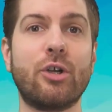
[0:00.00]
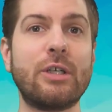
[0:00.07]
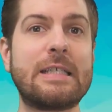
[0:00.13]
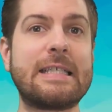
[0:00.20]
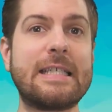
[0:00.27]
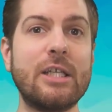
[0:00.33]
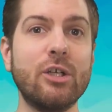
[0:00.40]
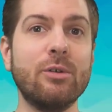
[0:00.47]
could
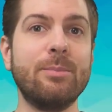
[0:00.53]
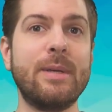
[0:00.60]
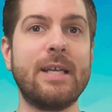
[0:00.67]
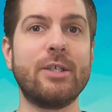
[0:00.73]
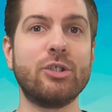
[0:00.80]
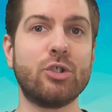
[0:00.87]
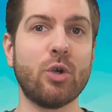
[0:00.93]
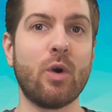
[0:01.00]
still be
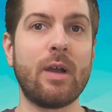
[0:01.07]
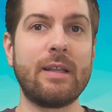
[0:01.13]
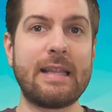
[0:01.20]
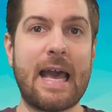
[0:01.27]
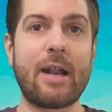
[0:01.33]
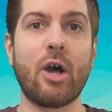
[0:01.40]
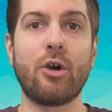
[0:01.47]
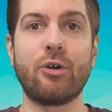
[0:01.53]
enjoying
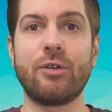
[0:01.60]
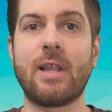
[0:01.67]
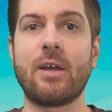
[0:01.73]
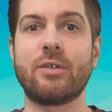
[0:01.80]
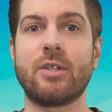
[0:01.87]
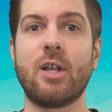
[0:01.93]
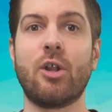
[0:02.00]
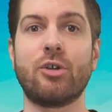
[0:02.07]
that
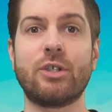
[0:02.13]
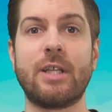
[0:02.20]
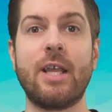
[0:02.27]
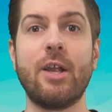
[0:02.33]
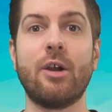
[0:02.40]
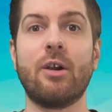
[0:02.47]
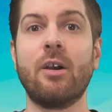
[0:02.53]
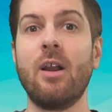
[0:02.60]
$100,000 a
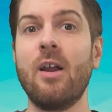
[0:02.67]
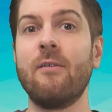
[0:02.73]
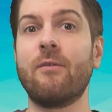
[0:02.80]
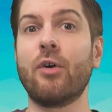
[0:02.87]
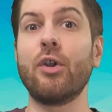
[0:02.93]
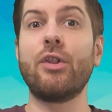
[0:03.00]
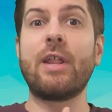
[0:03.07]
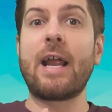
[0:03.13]
year
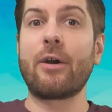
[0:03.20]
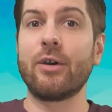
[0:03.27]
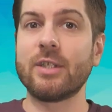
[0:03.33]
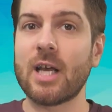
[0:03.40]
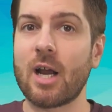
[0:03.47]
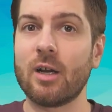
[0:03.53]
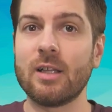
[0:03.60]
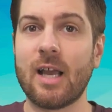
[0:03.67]
for their
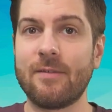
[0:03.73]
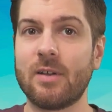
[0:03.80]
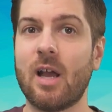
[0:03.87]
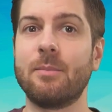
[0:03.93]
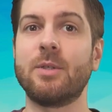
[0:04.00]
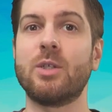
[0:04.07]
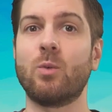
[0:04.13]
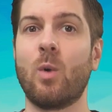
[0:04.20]
entire
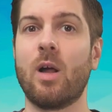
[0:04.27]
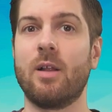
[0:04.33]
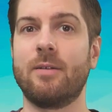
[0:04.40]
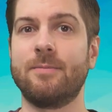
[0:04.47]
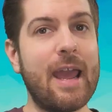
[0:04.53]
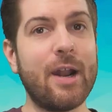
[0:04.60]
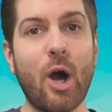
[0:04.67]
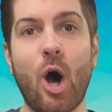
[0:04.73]
lifetimes as well.
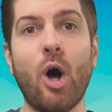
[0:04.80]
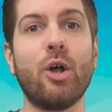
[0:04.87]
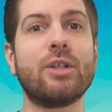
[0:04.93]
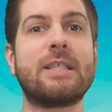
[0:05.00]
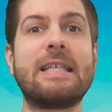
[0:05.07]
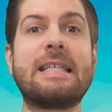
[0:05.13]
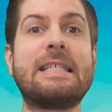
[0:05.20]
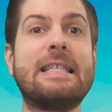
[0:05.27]
And all
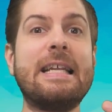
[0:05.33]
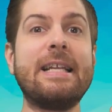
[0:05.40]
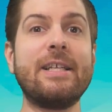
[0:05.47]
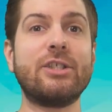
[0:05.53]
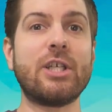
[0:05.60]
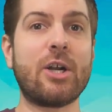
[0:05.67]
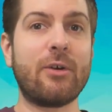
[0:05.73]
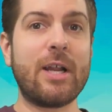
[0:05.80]
succeeding
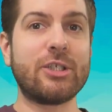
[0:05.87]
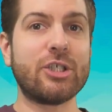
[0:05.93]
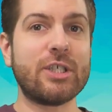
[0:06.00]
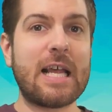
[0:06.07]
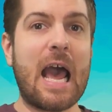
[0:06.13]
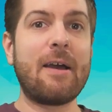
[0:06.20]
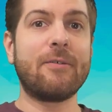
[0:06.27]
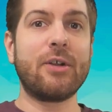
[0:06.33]
generations
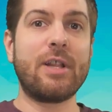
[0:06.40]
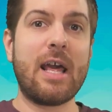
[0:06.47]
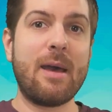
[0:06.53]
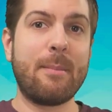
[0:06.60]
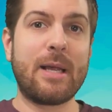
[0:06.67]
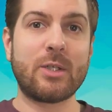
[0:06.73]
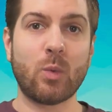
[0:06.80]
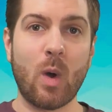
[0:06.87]
after
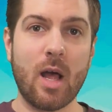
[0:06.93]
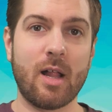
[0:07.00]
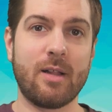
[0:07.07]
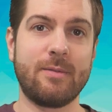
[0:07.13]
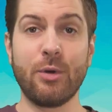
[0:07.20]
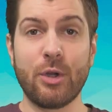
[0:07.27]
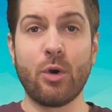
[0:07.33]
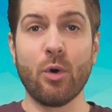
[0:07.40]
them as well.
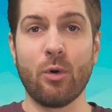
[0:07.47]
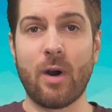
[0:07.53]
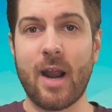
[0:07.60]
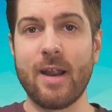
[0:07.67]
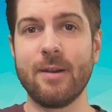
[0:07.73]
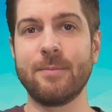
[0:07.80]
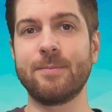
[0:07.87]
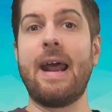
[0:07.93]
Pretty cool,
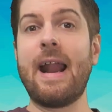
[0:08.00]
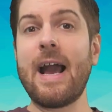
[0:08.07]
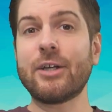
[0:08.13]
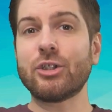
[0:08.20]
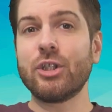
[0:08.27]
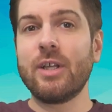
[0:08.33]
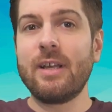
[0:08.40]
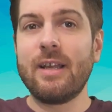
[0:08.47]
right? And
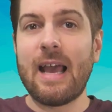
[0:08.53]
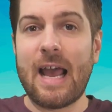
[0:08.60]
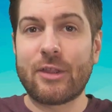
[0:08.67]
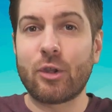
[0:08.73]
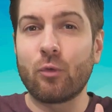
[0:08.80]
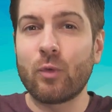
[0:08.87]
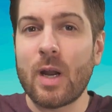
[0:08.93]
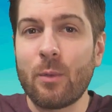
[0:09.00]
actually, at
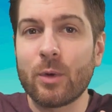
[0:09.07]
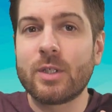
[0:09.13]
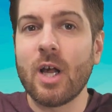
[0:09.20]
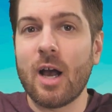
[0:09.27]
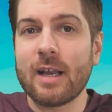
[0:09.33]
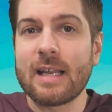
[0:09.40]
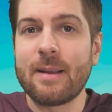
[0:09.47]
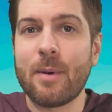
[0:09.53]
the rate we're
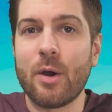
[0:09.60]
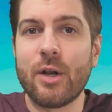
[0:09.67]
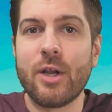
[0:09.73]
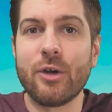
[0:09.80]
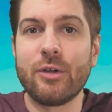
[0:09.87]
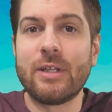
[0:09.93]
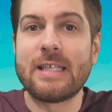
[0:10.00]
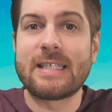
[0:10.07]
talking about
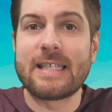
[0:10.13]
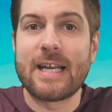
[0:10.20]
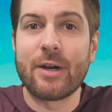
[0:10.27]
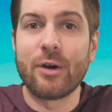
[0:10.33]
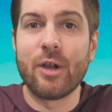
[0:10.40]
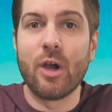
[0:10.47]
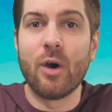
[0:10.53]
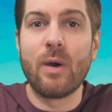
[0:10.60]
here in this
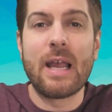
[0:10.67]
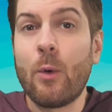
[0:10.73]
scenario,